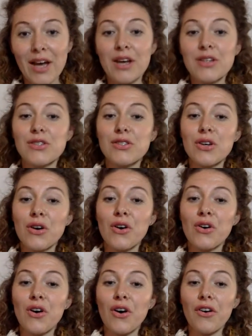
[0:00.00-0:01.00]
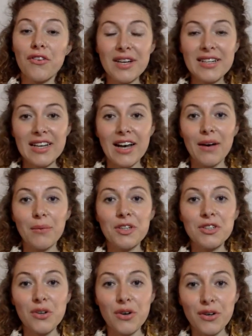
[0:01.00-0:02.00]
So already we
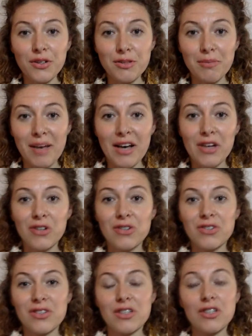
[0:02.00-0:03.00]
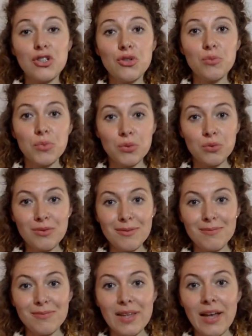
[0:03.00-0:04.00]
talked about new moon
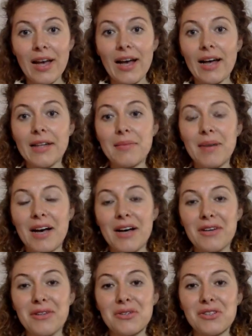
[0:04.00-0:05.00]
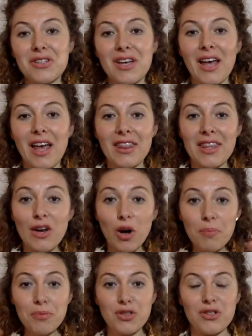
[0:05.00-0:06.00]
and about the
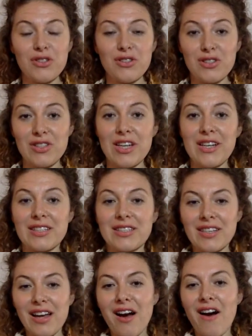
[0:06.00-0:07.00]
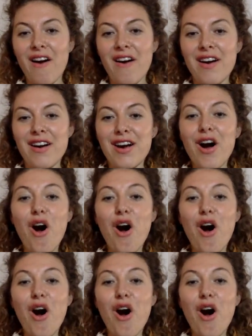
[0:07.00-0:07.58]
options that are